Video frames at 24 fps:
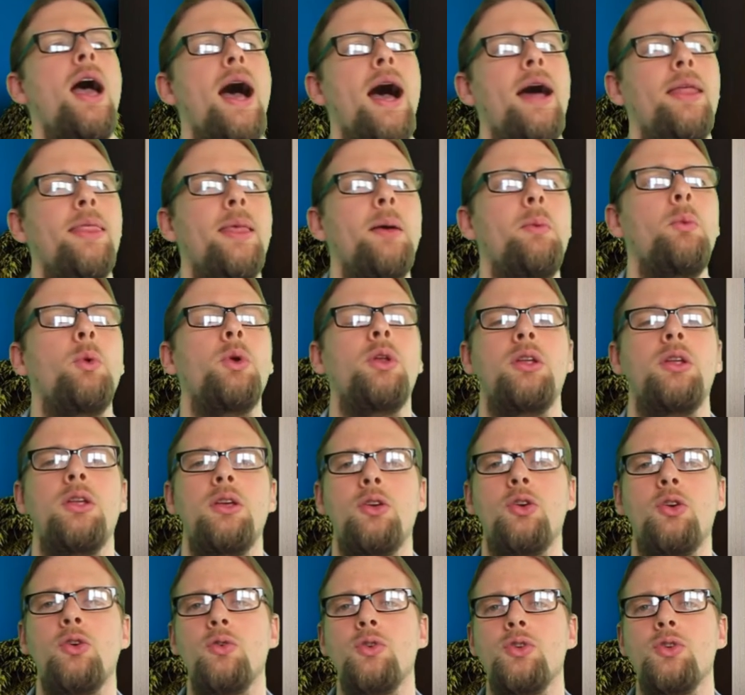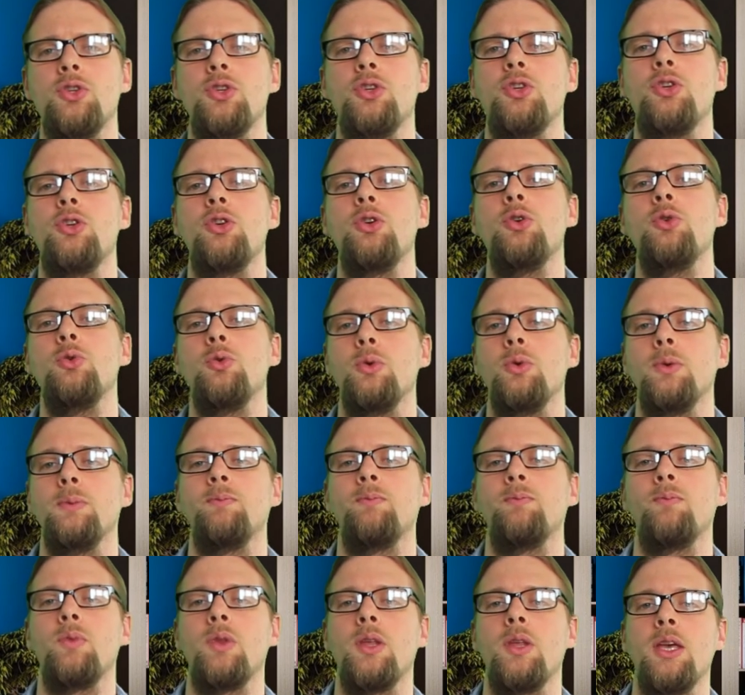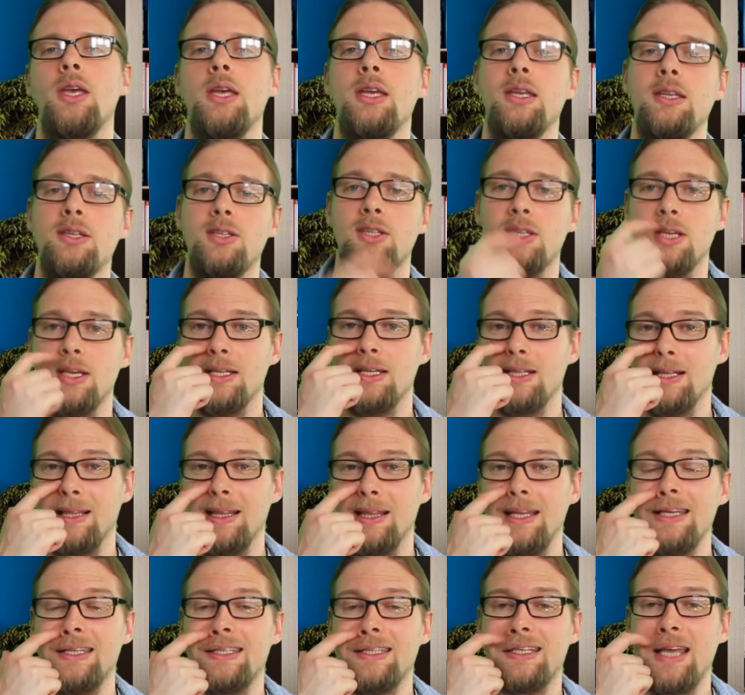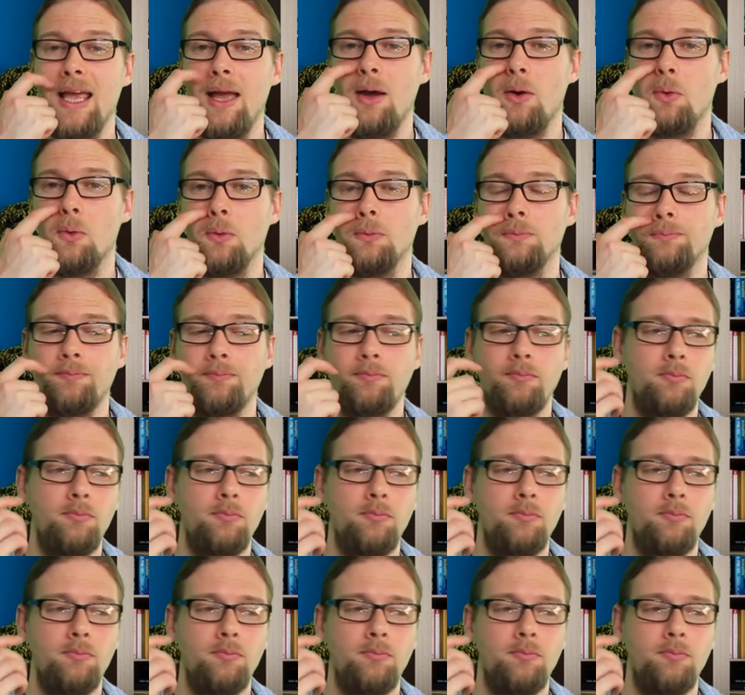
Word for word: And then what I encourage you to do is list out